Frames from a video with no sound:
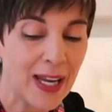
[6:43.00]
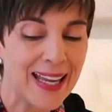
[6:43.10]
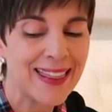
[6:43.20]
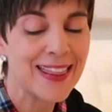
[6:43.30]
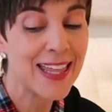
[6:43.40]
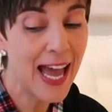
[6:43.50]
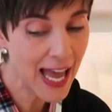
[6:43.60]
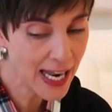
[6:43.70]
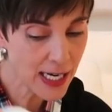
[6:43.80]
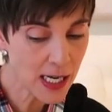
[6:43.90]
Okay,
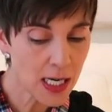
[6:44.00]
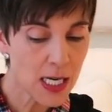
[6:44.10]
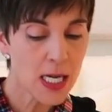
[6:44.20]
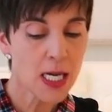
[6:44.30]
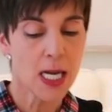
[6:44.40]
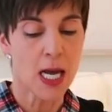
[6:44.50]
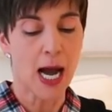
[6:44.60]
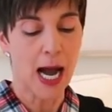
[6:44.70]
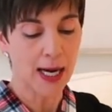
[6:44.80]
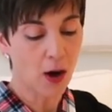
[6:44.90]
then
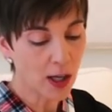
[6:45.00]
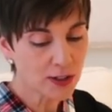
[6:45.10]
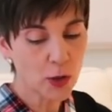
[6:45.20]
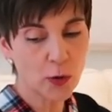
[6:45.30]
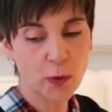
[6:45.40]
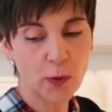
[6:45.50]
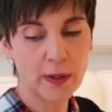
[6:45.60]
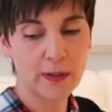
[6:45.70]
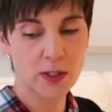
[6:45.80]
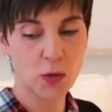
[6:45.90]
I also threw
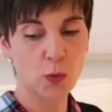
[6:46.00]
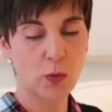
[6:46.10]
in this